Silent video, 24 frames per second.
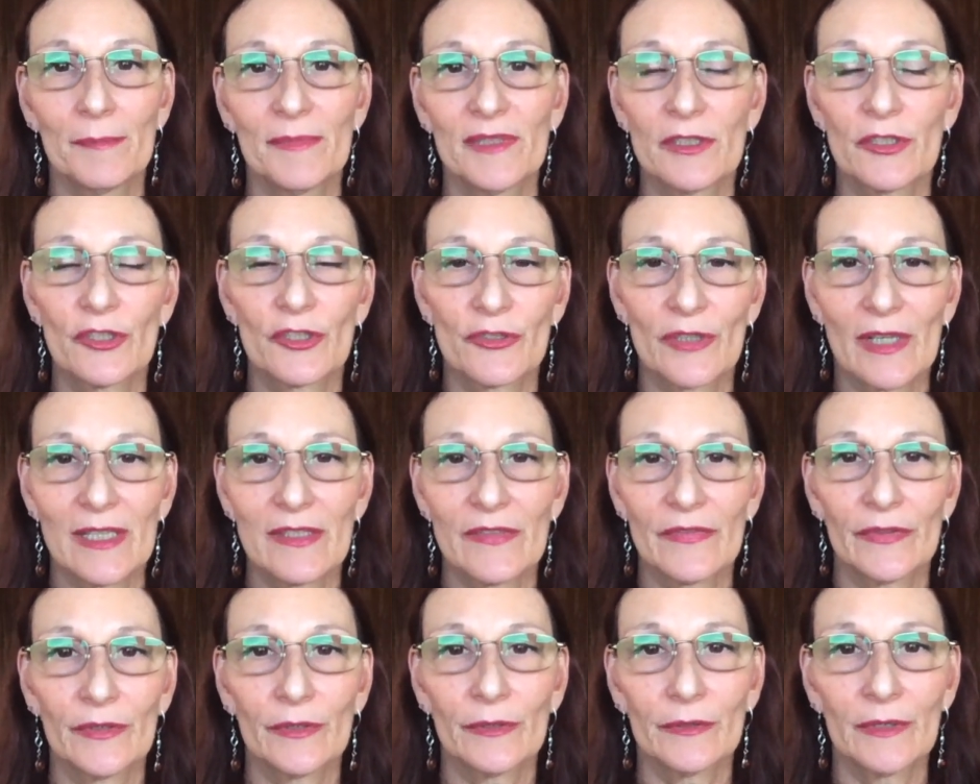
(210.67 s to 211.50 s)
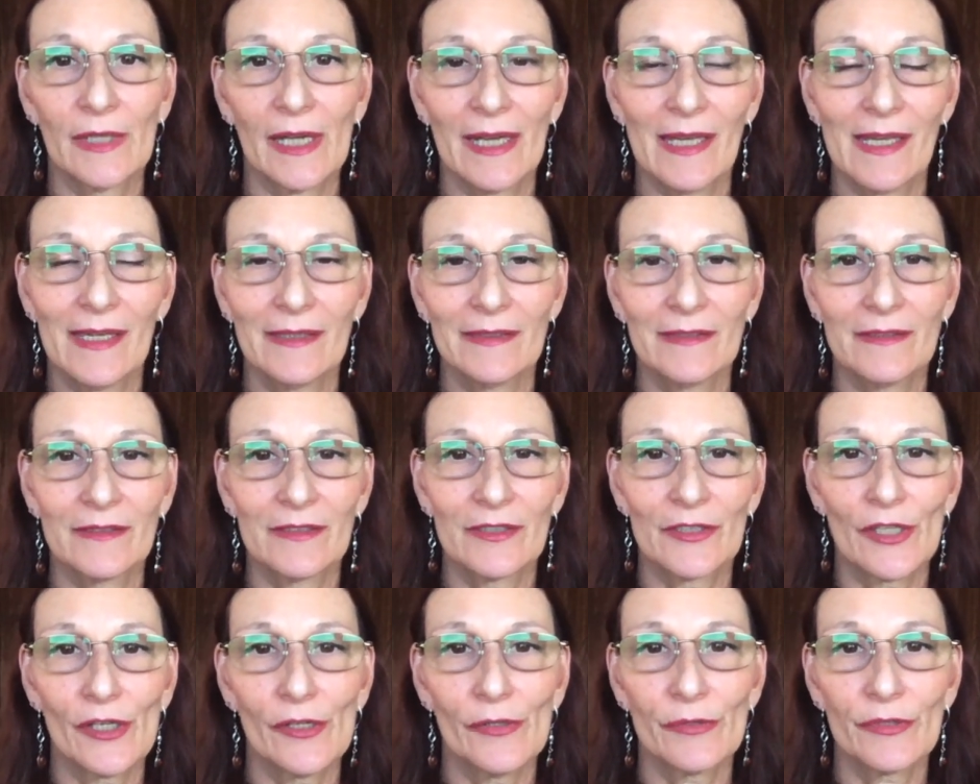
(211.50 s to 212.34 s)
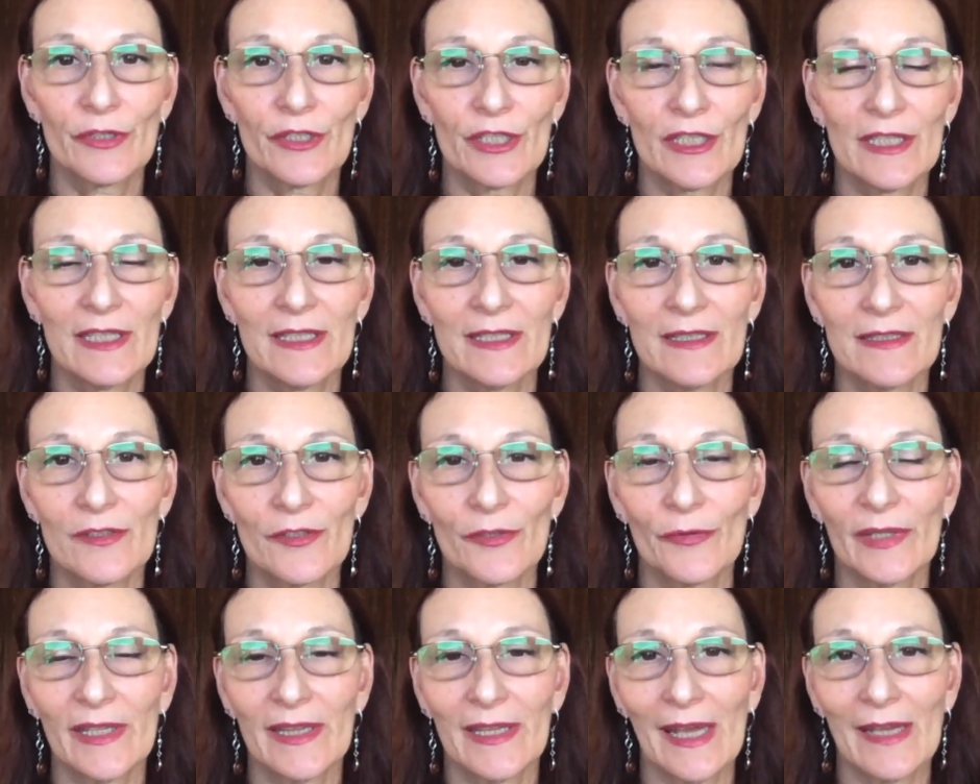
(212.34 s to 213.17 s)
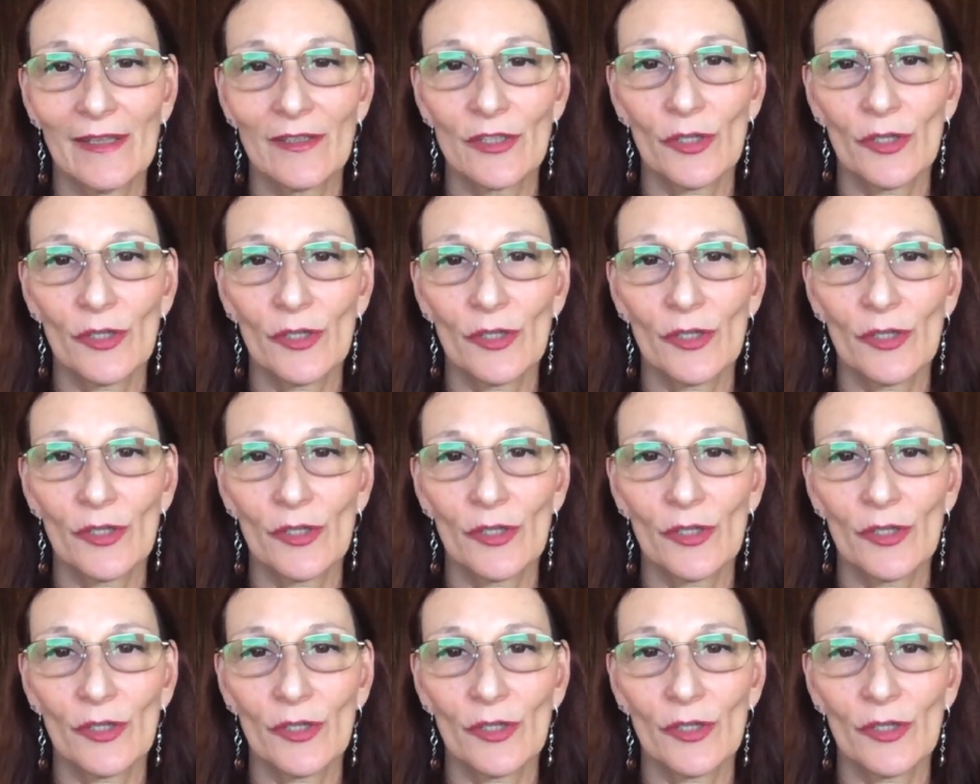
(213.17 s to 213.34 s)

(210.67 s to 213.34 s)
It's stressful. And so she's doing that.